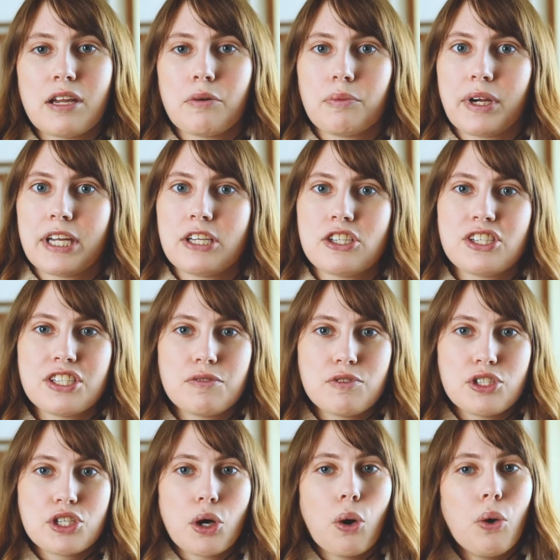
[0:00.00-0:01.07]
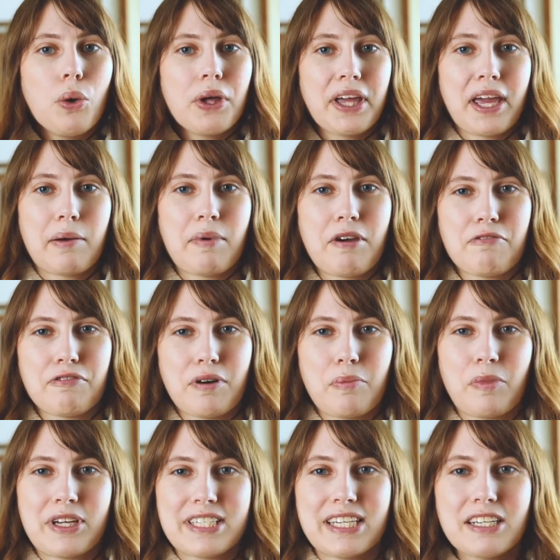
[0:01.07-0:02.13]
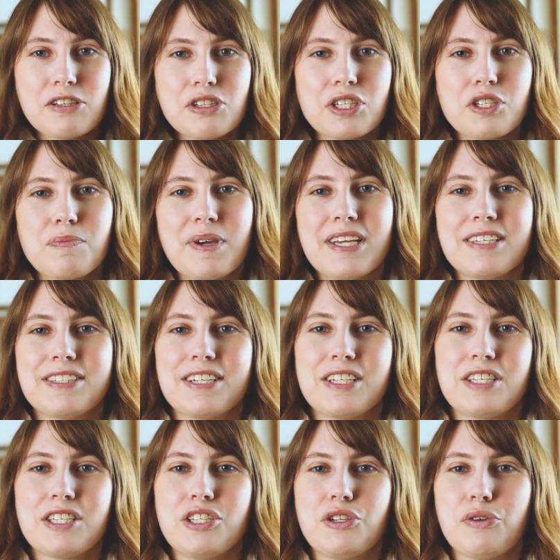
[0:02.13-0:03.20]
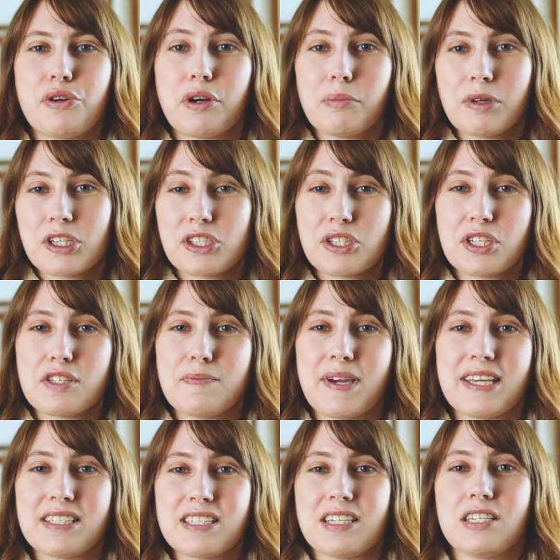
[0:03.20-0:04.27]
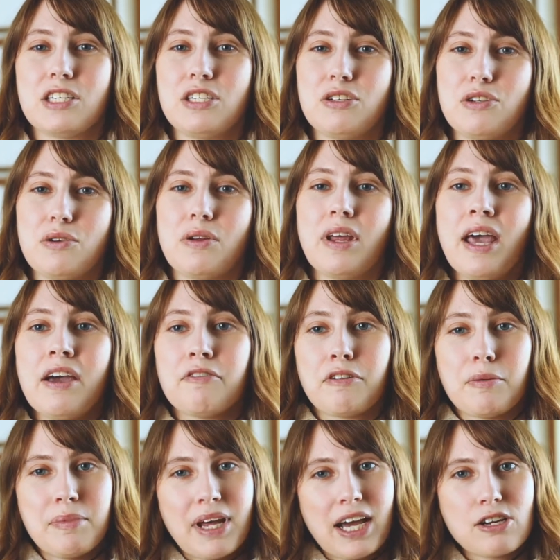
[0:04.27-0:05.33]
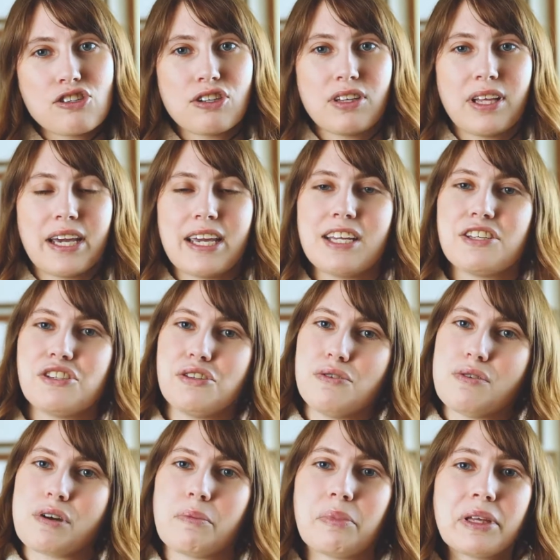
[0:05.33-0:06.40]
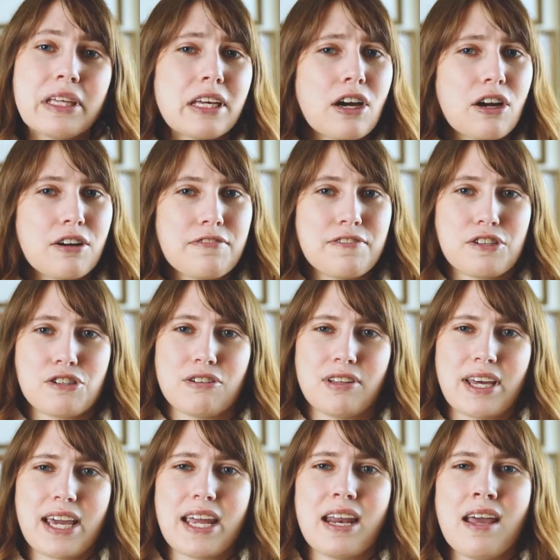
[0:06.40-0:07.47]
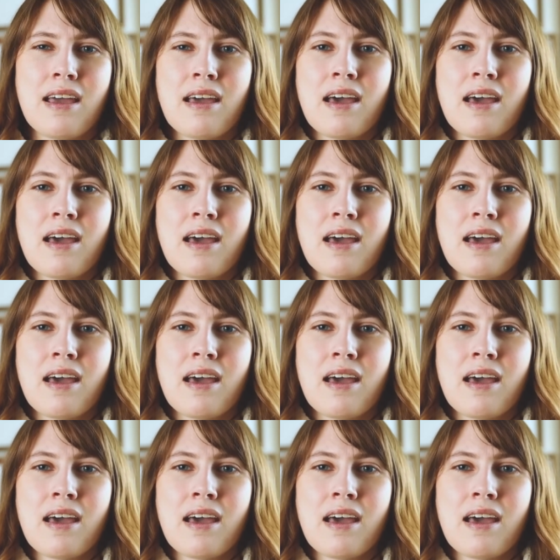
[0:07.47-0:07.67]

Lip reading: and it ranges the whole gamut from residential spaces to commercial spaces to from natural light to completely artificial light,